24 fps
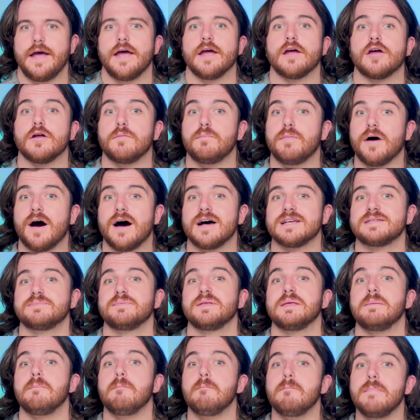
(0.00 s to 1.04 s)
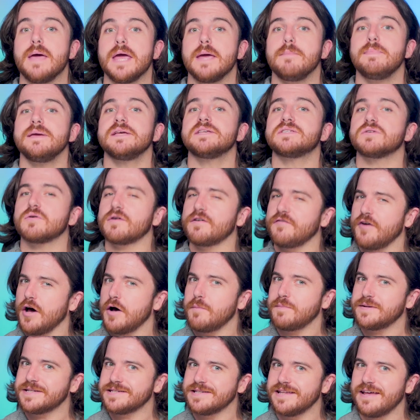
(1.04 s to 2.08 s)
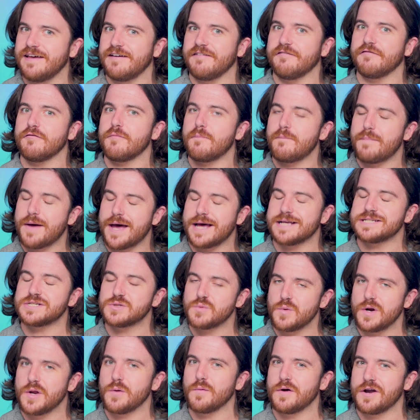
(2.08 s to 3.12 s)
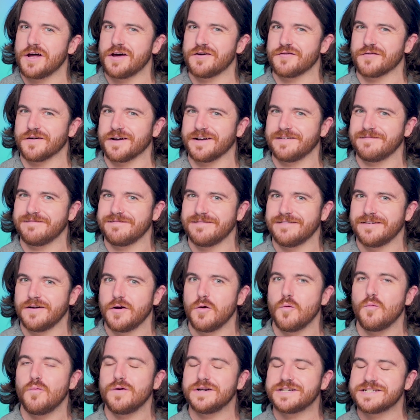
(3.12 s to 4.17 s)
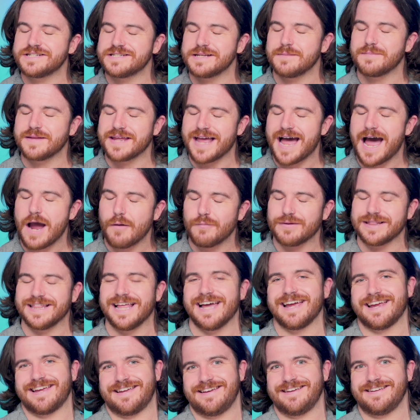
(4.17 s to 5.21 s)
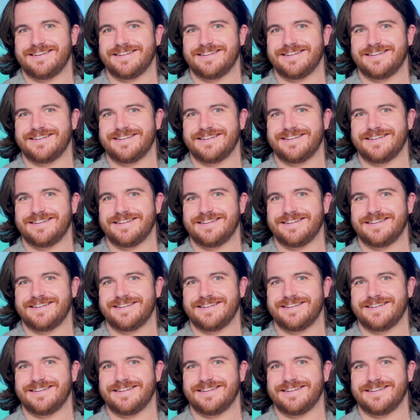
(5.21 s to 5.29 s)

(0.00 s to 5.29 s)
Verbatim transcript: and could possibly maybe sort of help us live past 2100 which is something I would like.